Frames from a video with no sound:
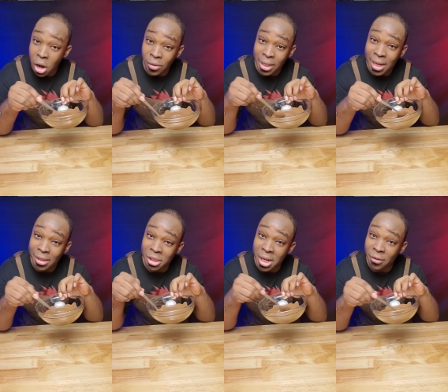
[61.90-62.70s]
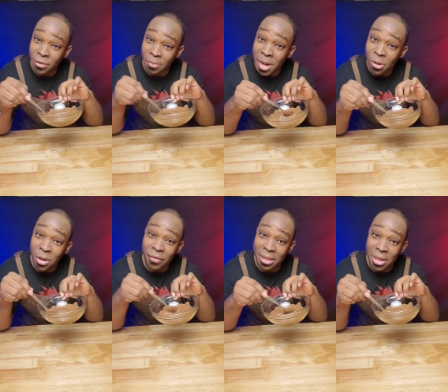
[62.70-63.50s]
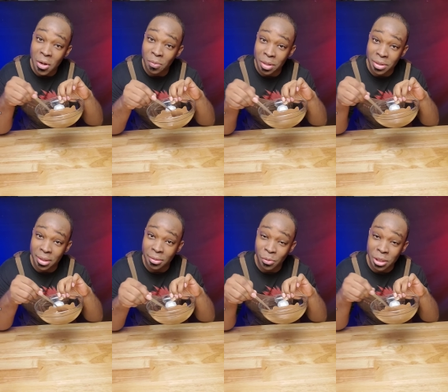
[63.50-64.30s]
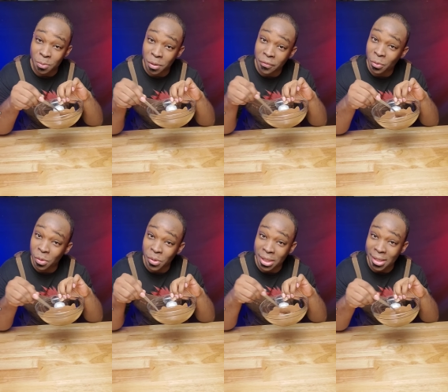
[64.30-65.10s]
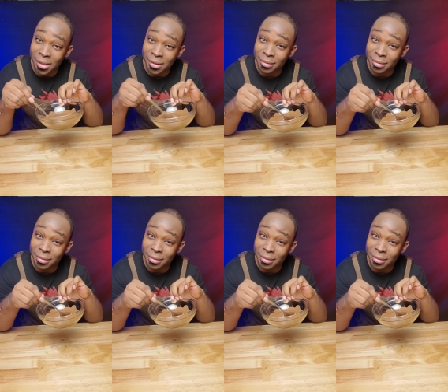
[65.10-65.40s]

All right, I got the chocolate from the microwave and it's all melting, which is perfect what we need.